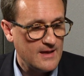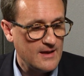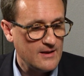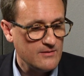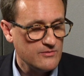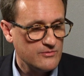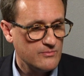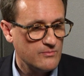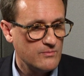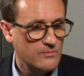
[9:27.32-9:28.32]
And
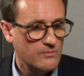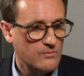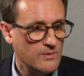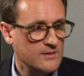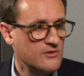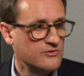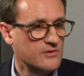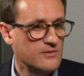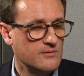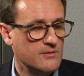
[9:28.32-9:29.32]
when there's
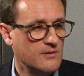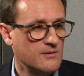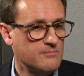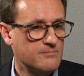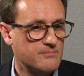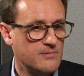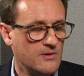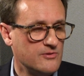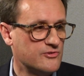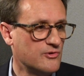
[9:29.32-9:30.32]

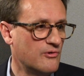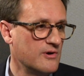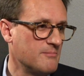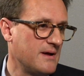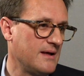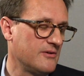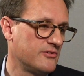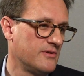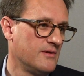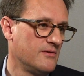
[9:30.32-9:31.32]
a story about
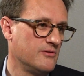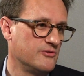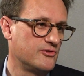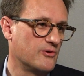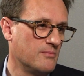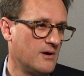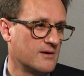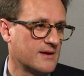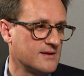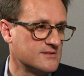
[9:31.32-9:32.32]
the stock
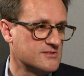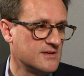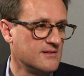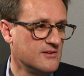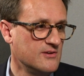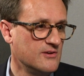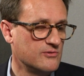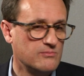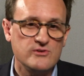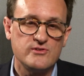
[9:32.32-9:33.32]
markets in the news,
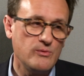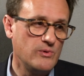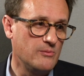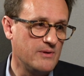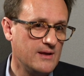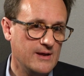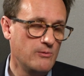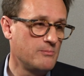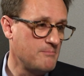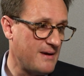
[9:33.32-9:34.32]
which there will be, it
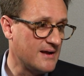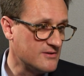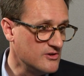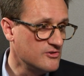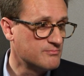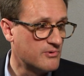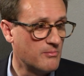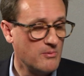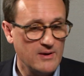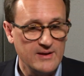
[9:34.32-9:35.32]
will be bad news
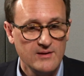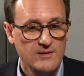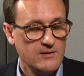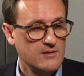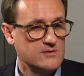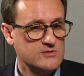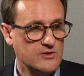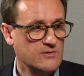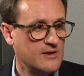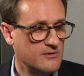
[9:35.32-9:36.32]
probably,
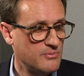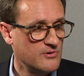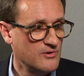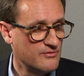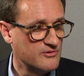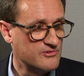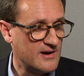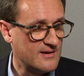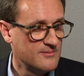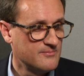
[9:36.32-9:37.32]
don't let it put you off your
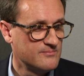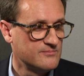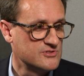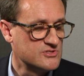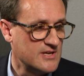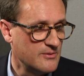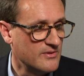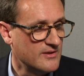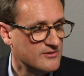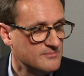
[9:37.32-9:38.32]
track. Stay
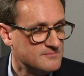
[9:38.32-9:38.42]
with it.